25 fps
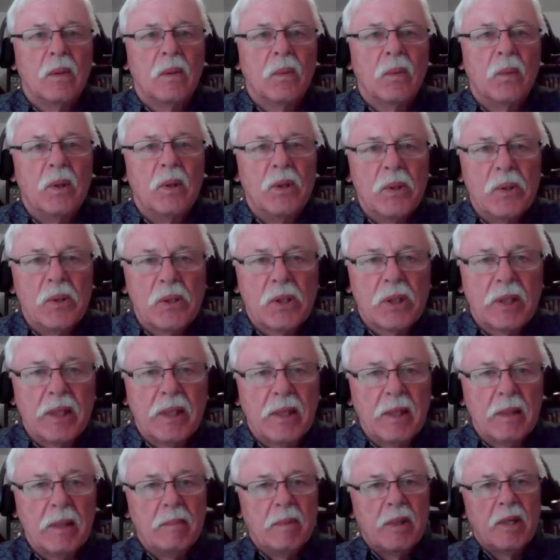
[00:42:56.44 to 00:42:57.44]
we usually
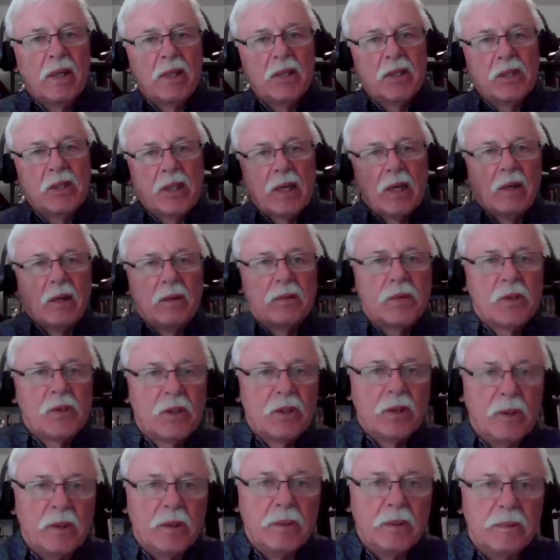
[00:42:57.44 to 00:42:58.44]
limit ourselves
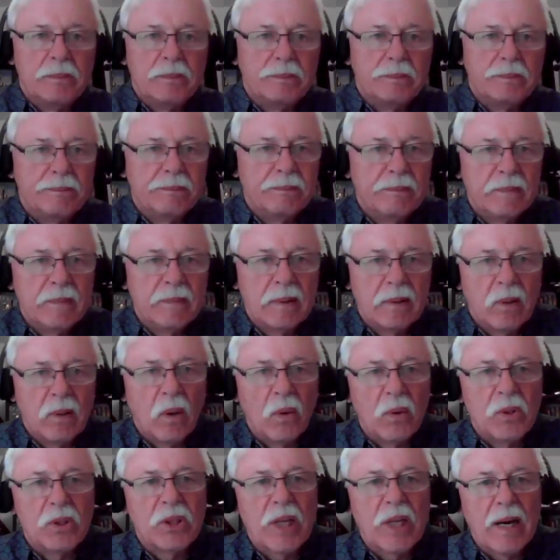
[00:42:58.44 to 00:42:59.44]
to
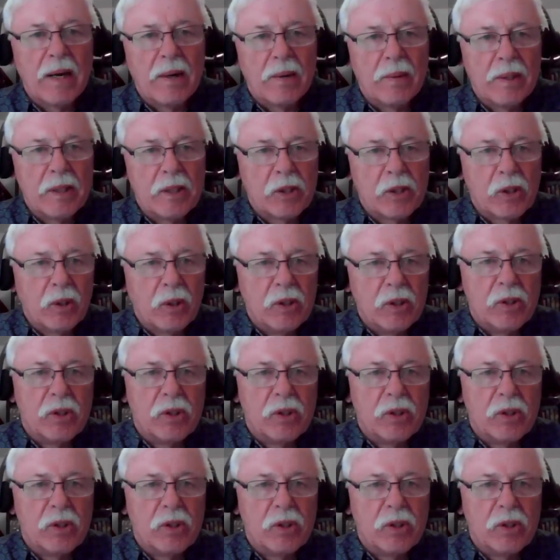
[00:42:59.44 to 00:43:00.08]
Osiris or